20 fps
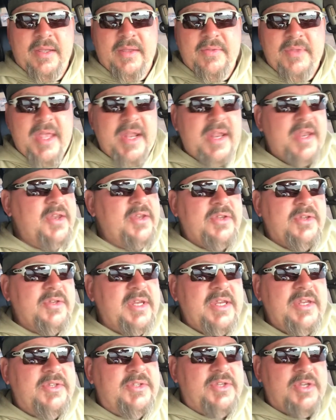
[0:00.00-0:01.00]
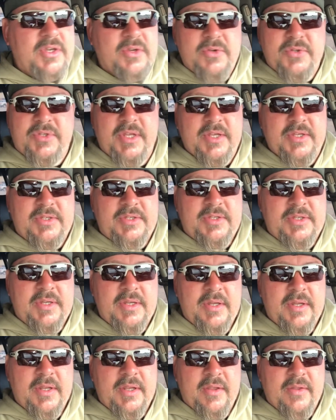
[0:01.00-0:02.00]
They didn't need to use this.
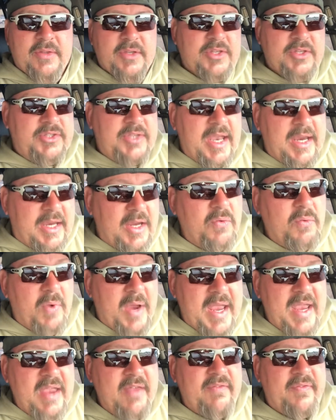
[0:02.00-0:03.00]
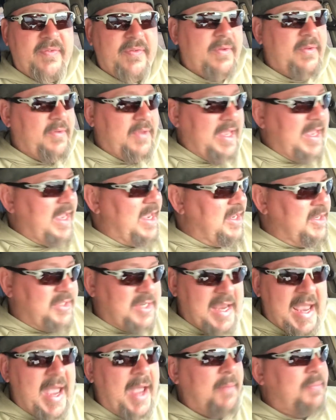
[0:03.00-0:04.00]
The second wave
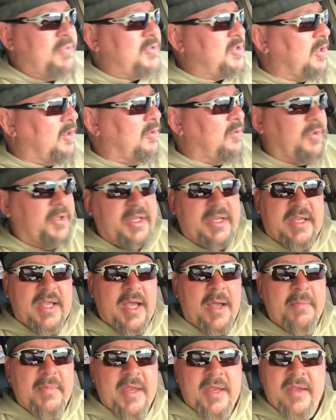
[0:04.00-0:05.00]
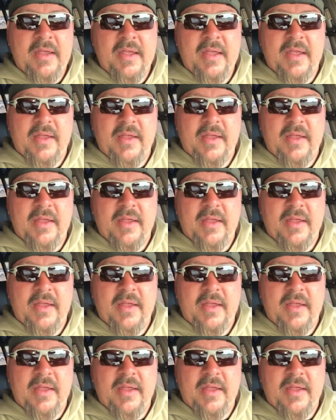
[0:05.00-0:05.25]
is absolutely coming.